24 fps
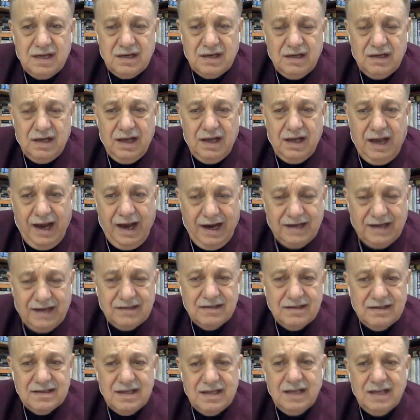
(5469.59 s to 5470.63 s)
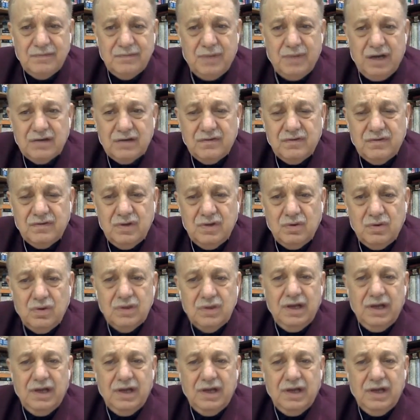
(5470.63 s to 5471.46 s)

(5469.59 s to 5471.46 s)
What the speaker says: act in that part of the world?